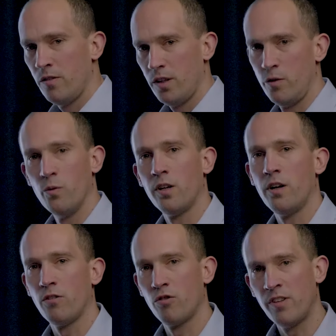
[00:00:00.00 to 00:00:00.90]
If you want to
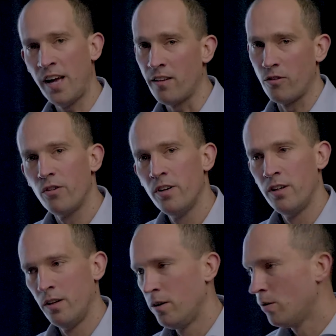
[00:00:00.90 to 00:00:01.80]
understand
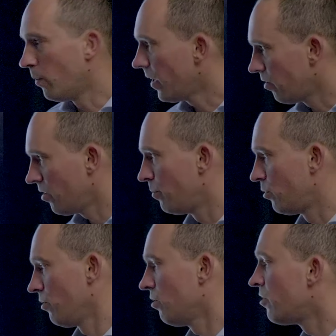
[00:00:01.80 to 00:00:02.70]
why this
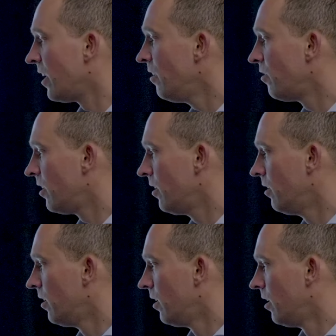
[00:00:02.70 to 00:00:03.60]
temperature is changing,